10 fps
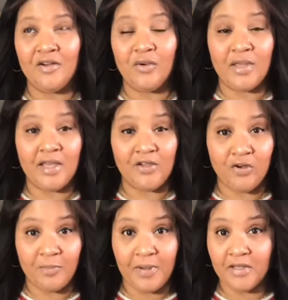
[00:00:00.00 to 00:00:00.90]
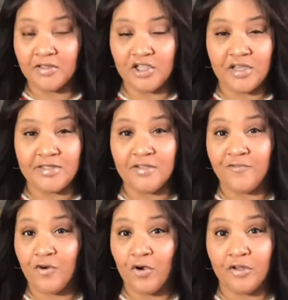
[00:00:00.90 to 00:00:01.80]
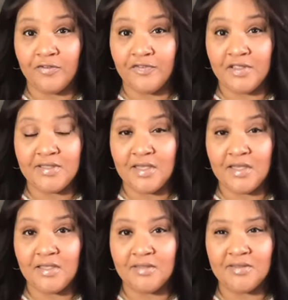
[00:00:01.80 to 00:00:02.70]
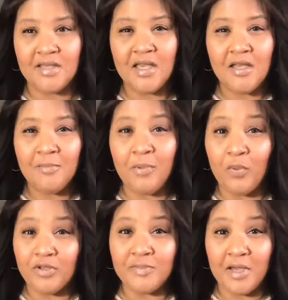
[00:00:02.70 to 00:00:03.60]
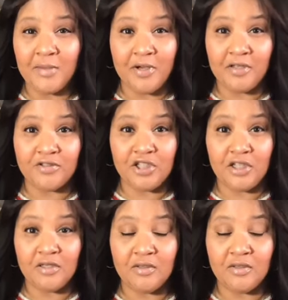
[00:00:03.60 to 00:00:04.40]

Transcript: okay, you're apologizing for all of these things, but where's my apology?